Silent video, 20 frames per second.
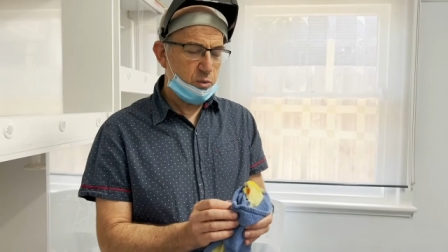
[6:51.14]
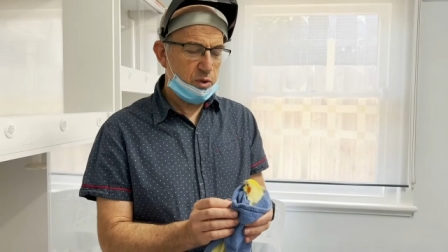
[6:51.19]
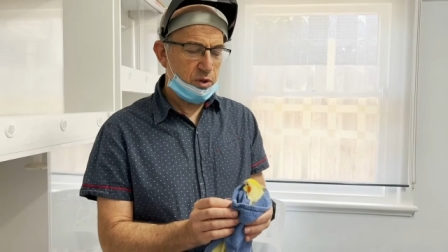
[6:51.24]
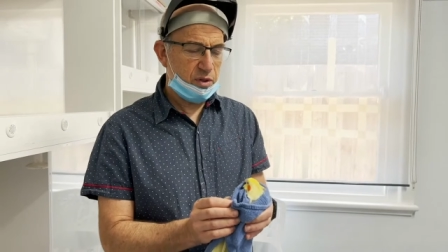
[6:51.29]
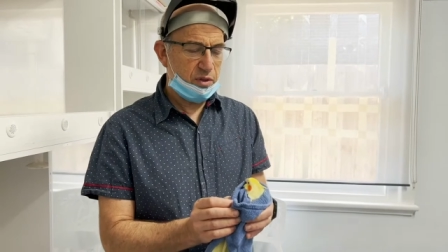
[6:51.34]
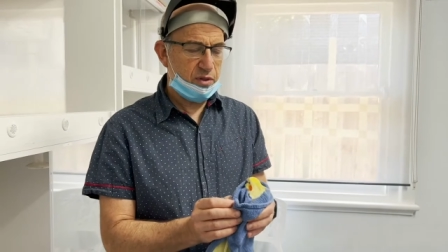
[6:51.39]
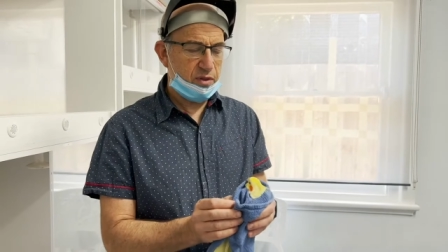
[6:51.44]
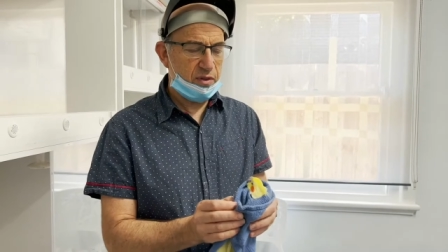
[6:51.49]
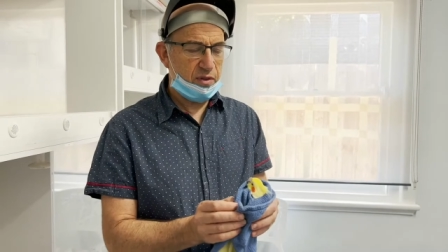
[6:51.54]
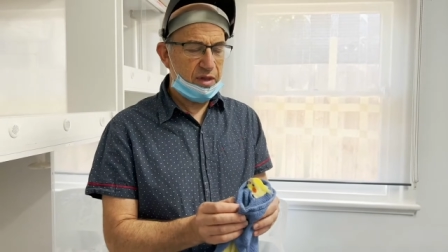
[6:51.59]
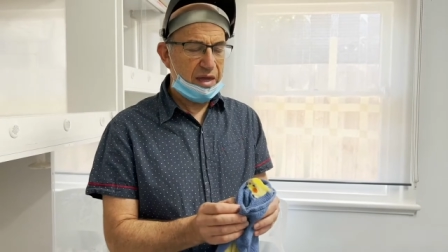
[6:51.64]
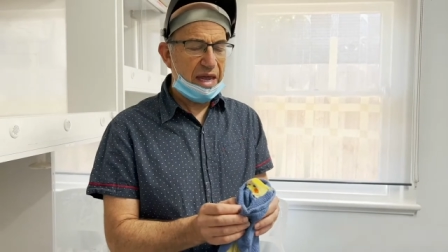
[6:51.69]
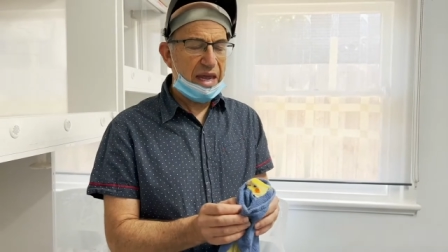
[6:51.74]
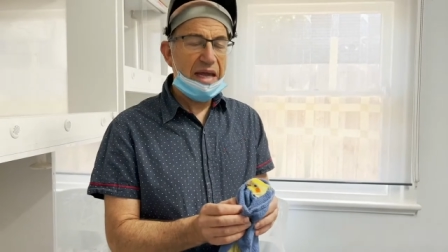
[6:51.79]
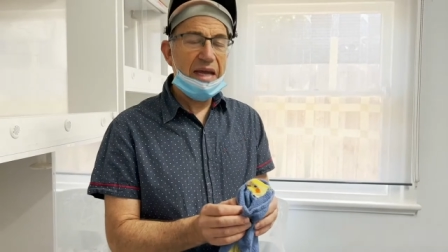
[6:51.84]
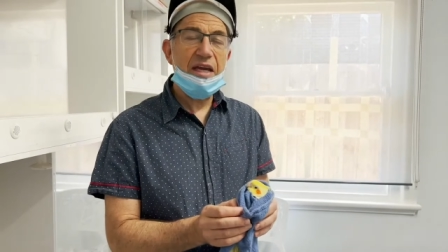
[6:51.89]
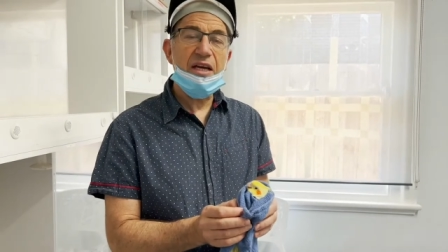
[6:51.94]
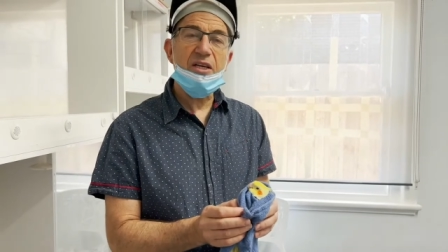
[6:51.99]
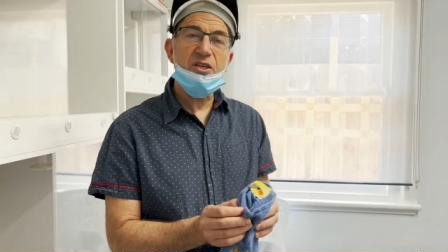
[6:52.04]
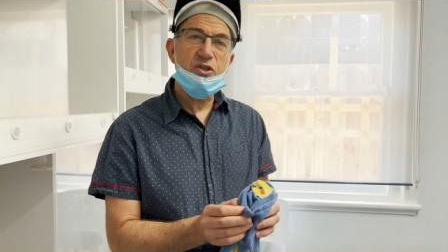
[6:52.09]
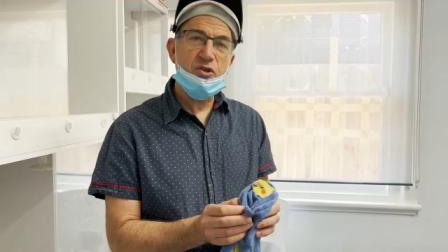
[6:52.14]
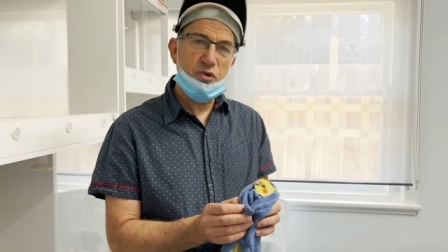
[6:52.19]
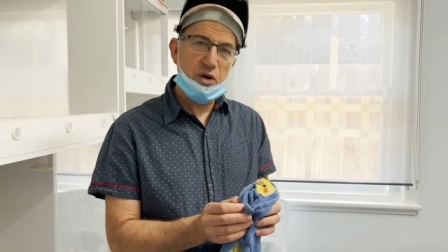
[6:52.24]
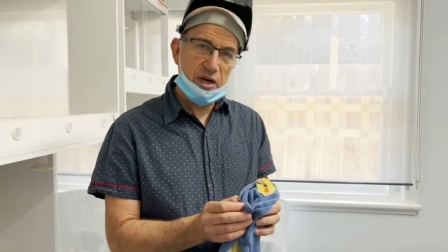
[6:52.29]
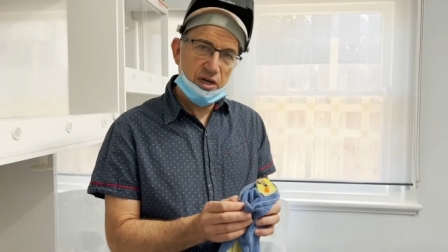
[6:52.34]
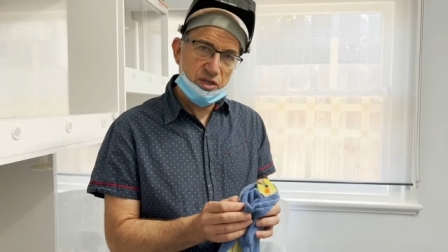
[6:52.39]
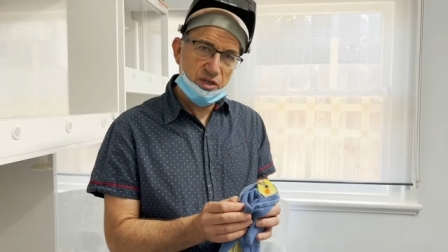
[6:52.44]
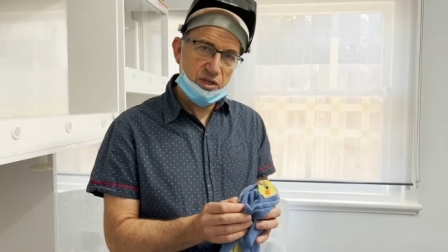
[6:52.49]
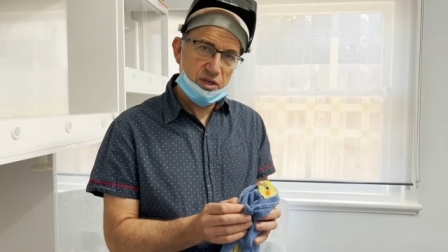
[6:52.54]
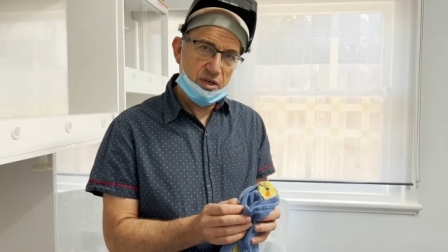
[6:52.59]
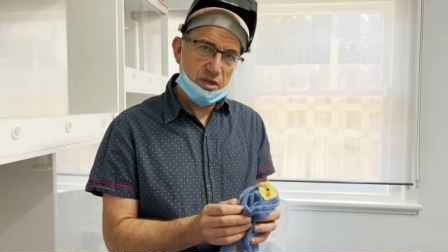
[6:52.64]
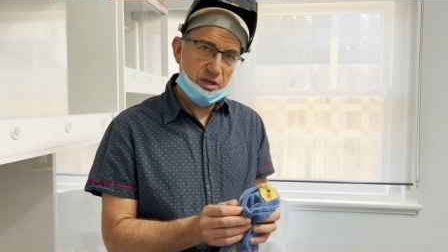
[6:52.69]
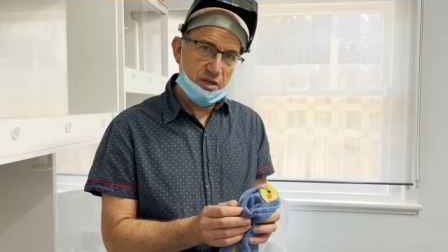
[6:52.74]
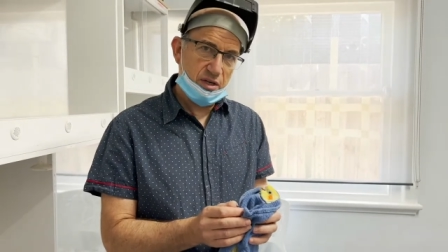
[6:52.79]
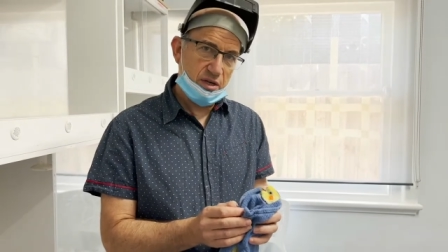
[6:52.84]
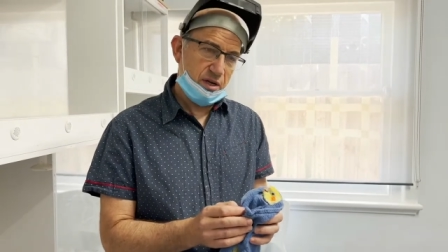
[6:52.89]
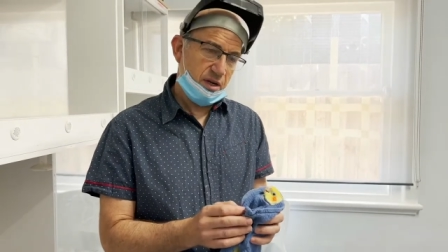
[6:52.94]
with the egg extraction,